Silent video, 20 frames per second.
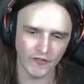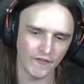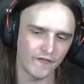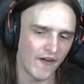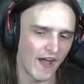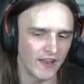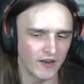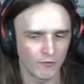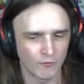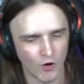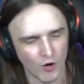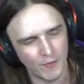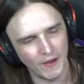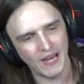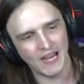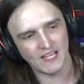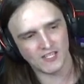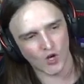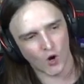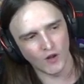Phantom Ruby
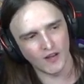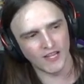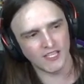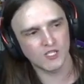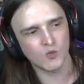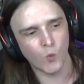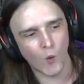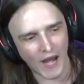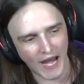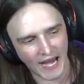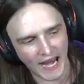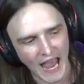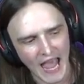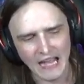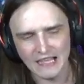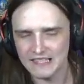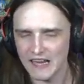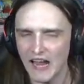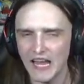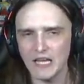is on its way.
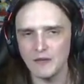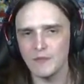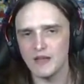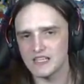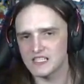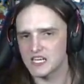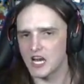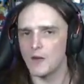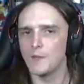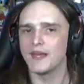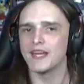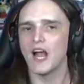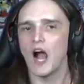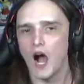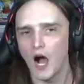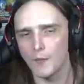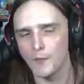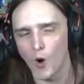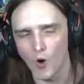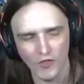Time is coming
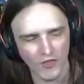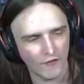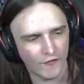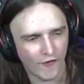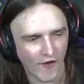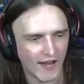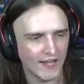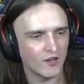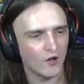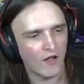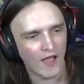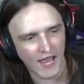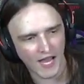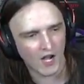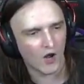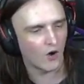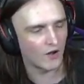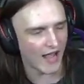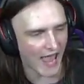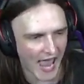up on the final hit
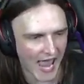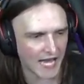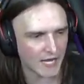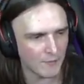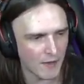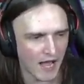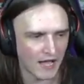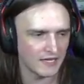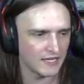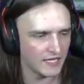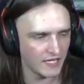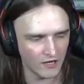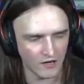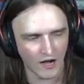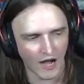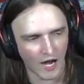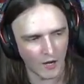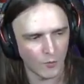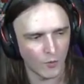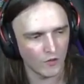on Eggman here.
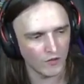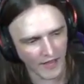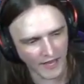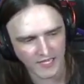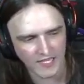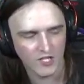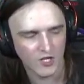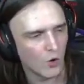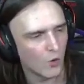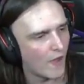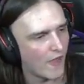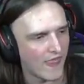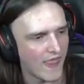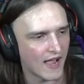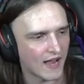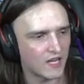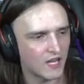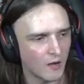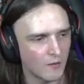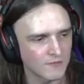I will let you know when
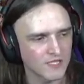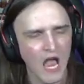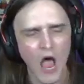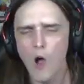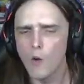that comes.